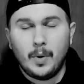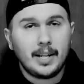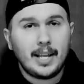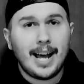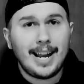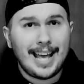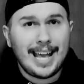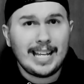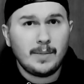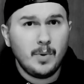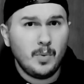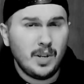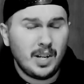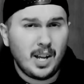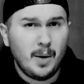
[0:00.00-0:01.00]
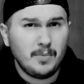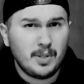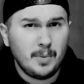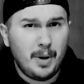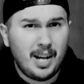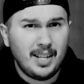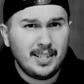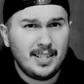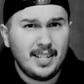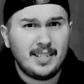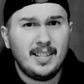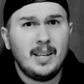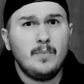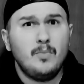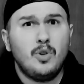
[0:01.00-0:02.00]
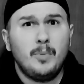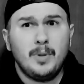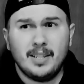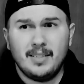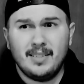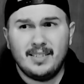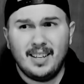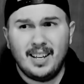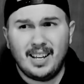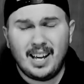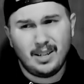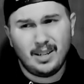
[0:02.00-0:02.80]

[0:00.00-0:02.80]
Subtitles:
kind of hates me when it comes to politics anymore, because it's like, I don't